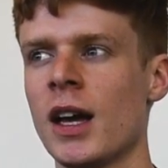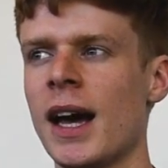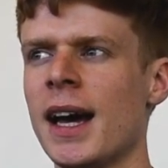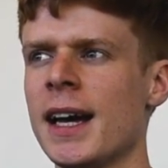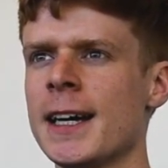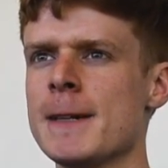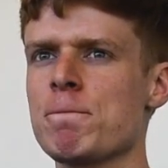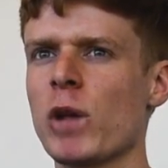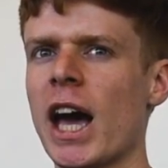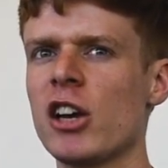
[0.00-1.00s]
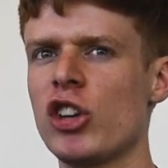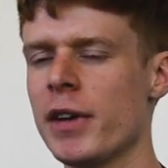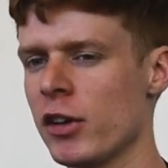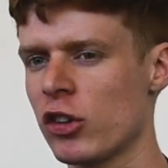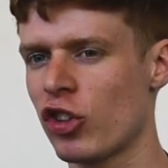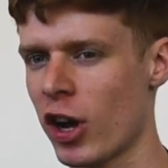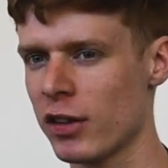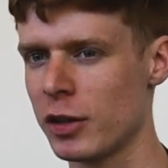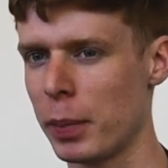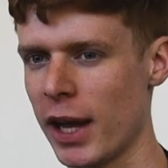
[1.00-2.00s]
I actually haven't had the
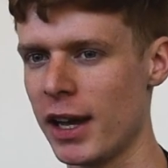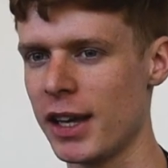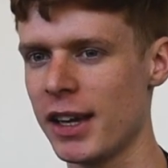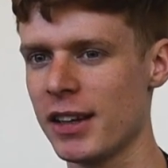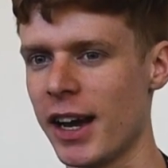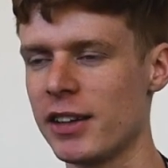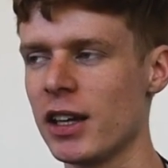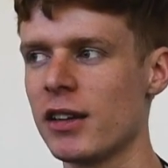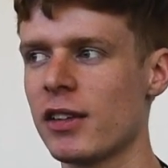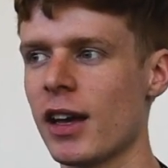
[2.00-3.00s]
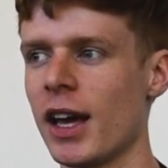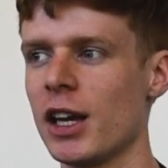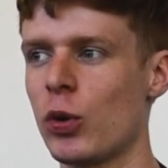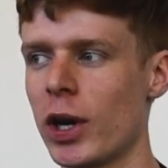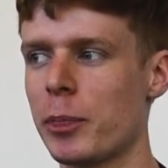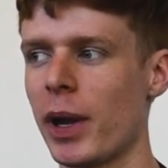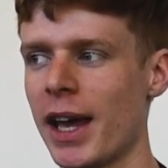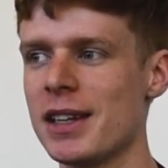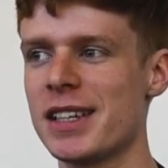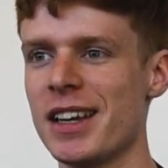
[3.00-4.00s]
chance to play her yet. I did a quick
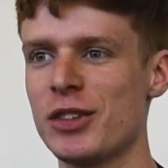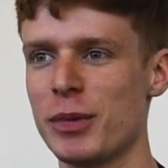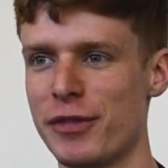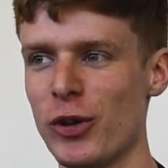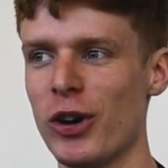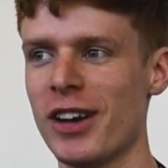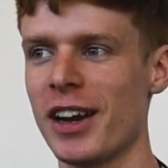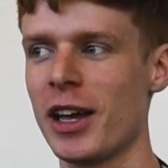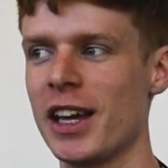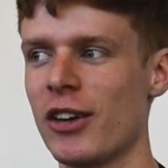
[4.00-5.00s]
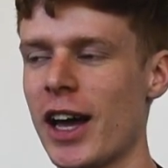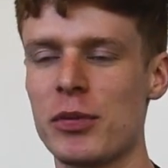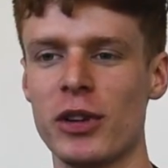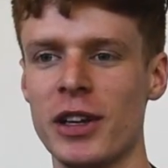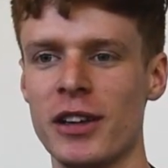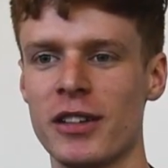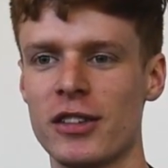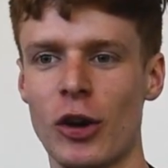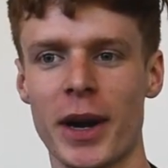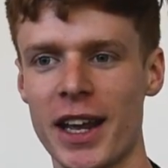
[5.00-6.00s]
play test before and I got absolutely
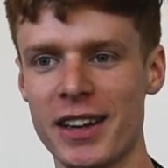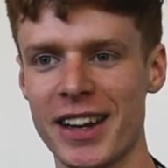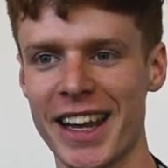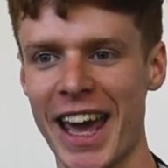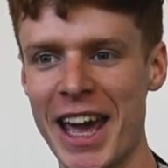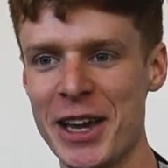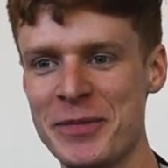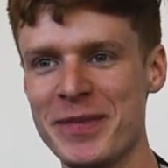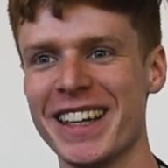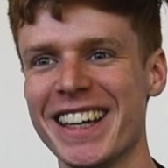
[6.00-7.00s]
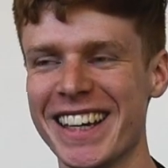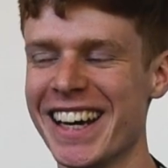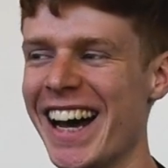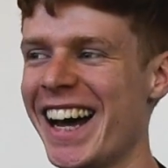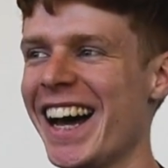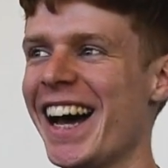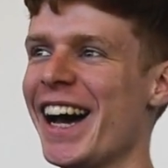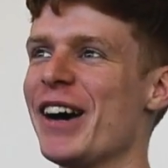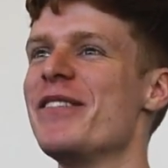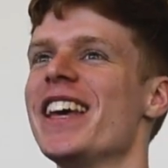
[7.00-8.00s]
dominated in game.
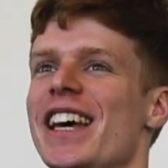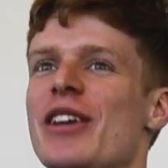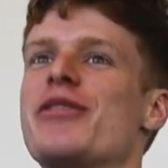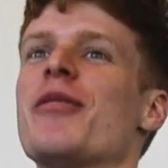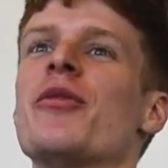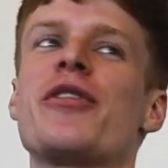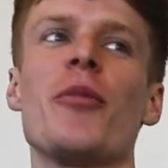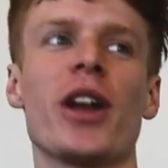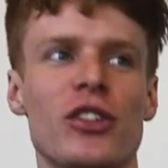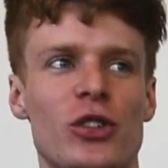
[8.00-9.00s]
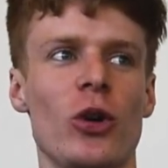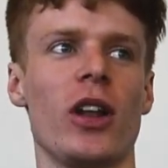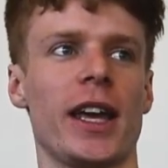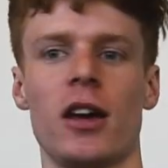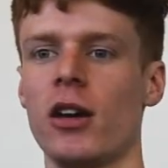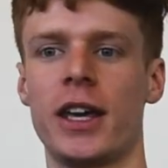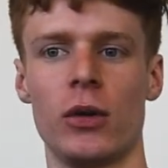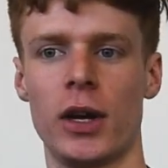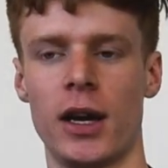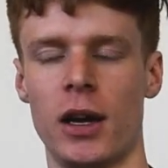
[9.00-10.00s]
From what I saw, like
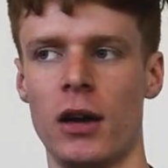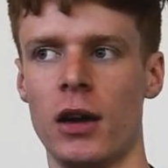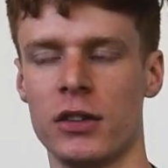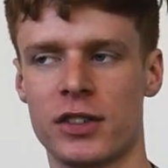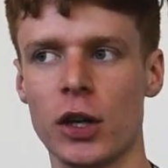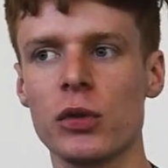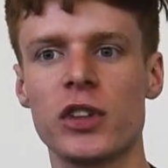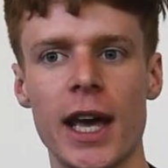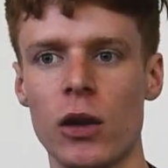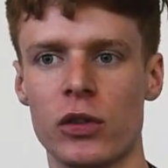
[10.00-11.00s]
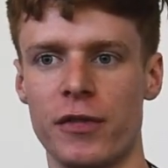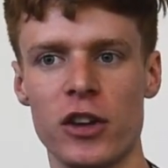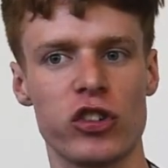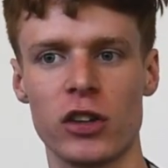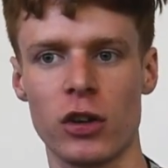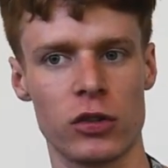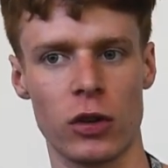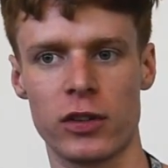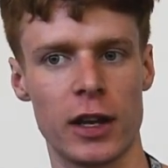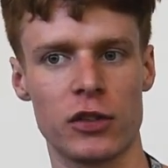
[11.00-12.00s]
her skill set, it looks visually so
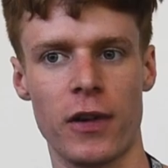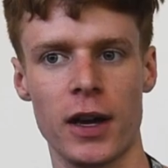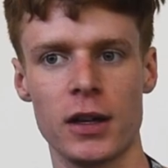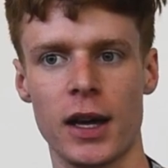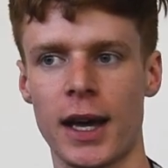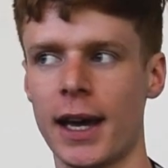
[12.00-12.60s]
satisfying.